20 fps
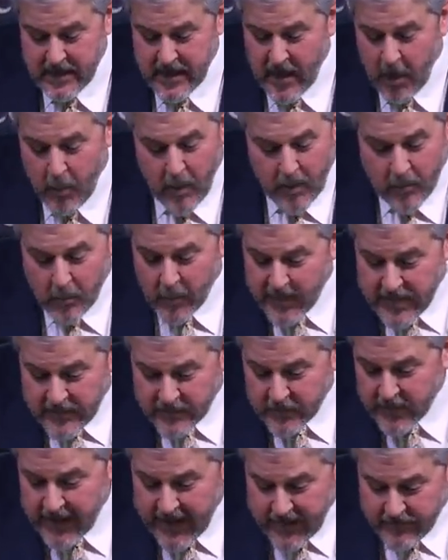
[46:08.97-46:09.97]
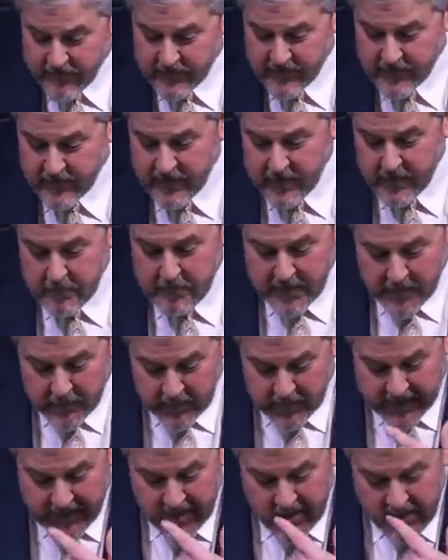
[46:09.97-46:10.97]
No one will enter heaven
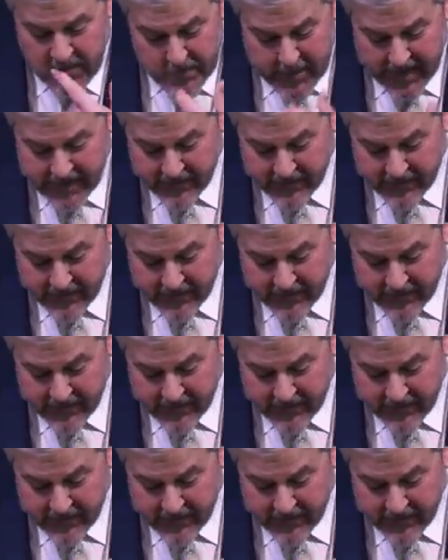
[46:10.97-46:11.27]
merely on the